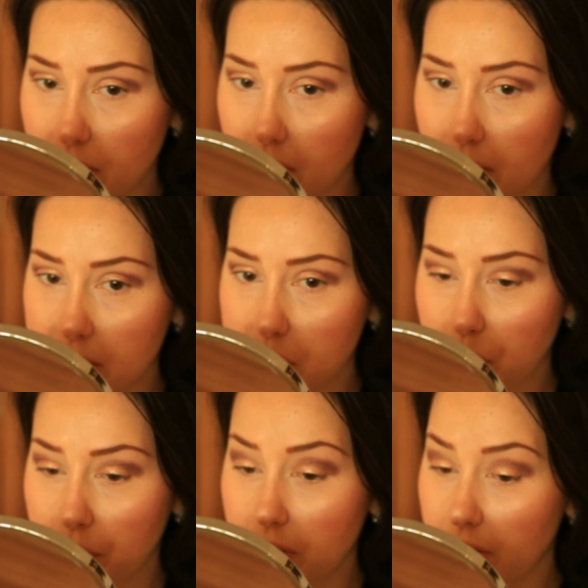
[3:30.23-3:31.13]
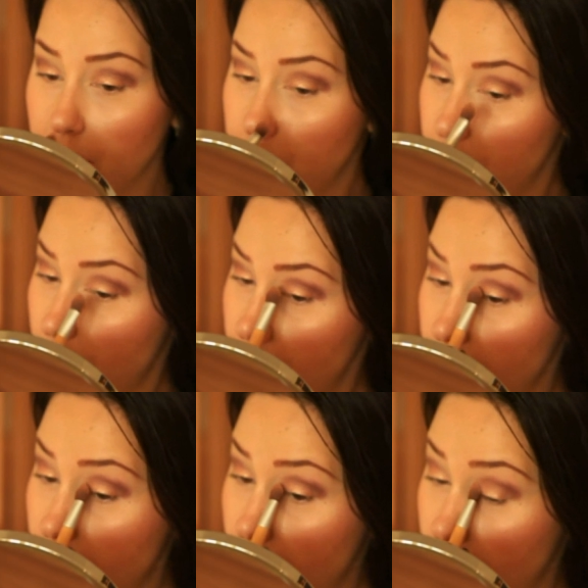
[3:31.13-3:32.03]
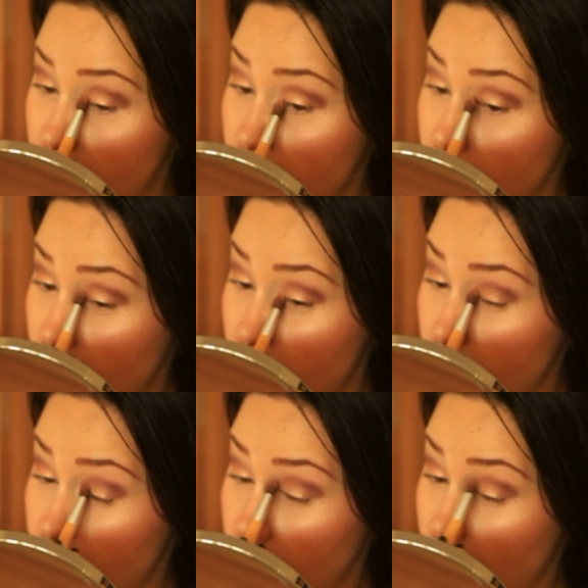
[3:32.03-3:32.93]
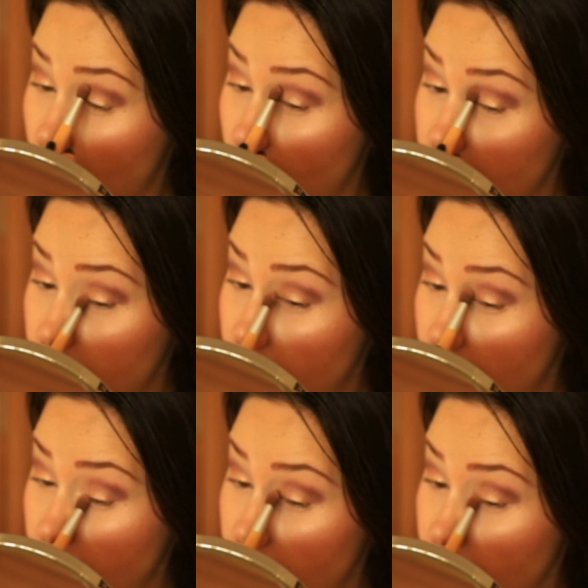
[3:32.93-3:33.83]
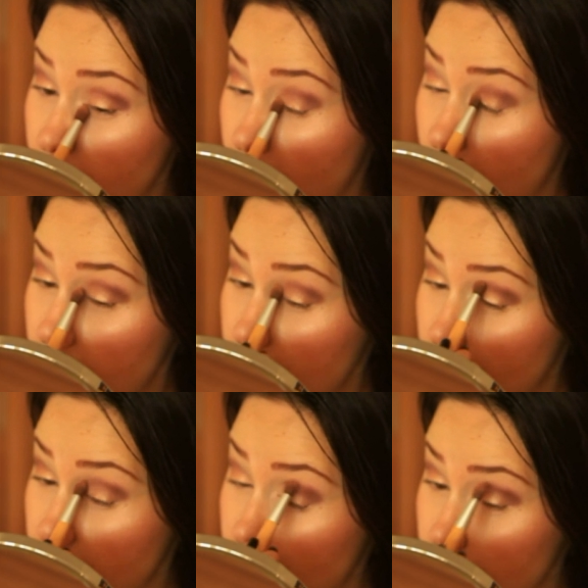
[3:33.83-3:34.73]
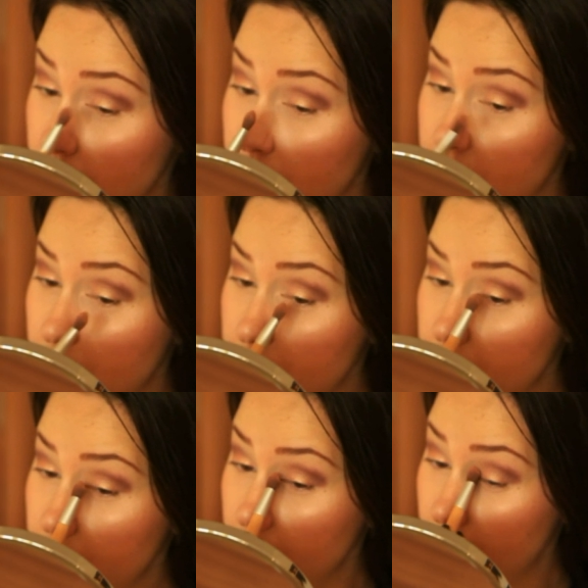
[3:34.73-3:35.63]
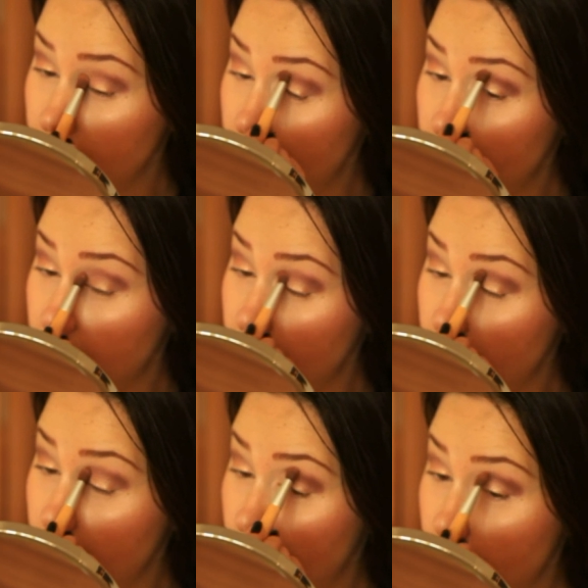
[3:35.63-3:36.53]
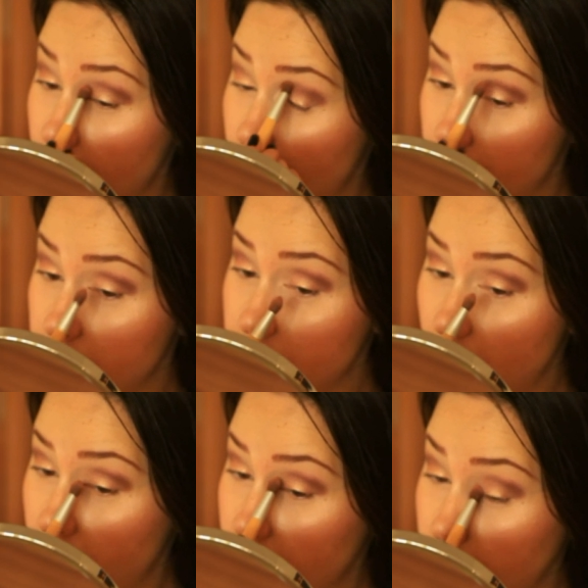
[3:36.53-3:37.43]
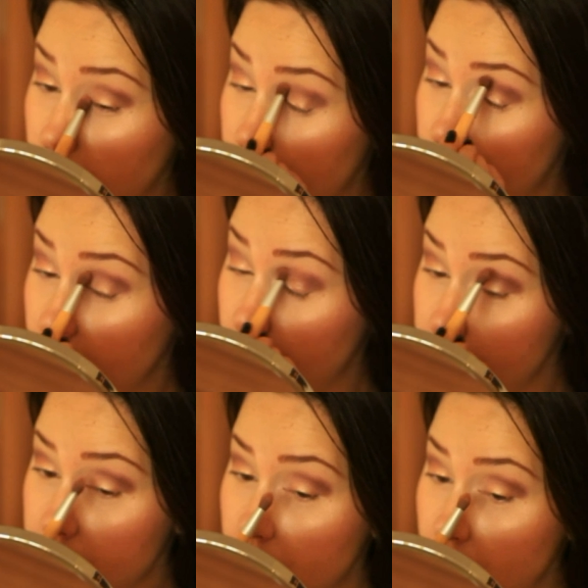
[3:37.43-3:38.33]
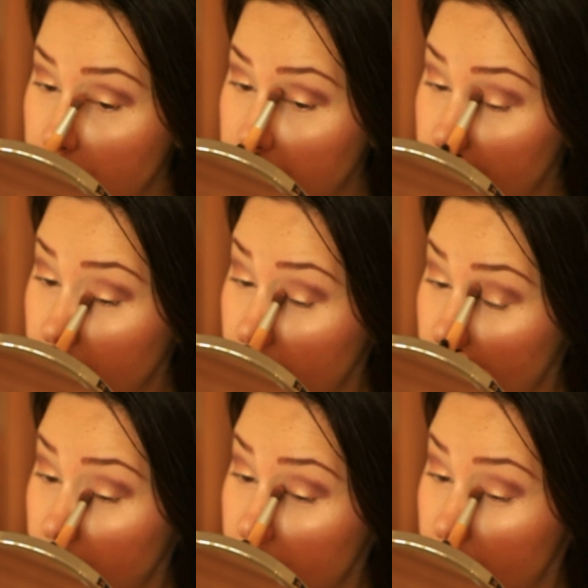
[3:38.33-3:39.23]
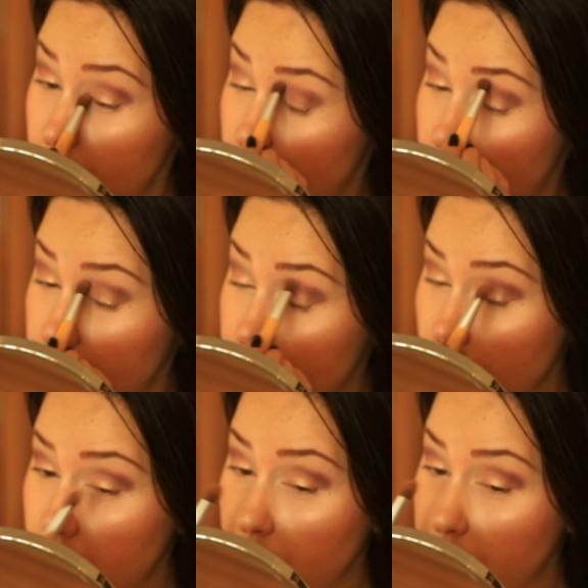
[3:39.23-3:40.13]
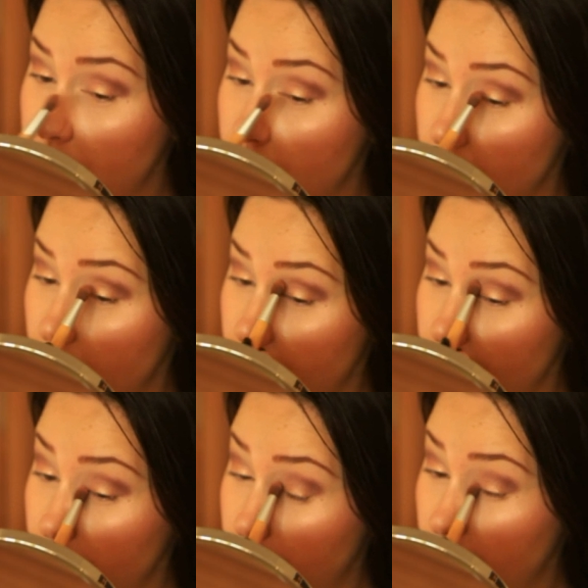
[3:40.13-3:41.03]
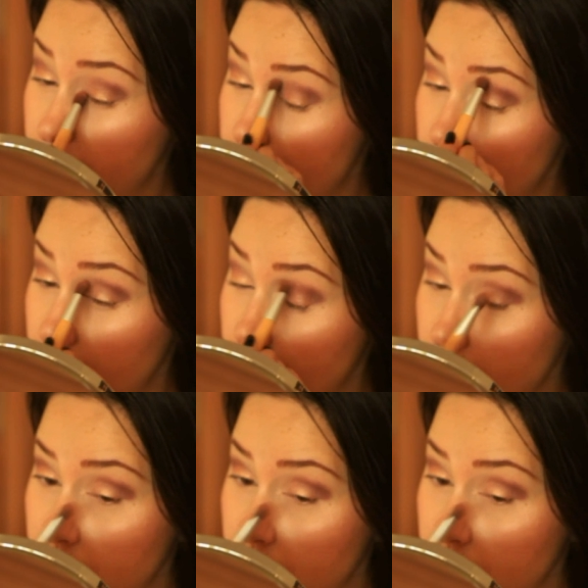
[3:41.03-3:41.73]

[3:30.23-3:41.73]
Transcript: the highest point of the brow, and then in the inner corner of the eye near the tear duct, and then softly blending this up to fix a little bit of the blending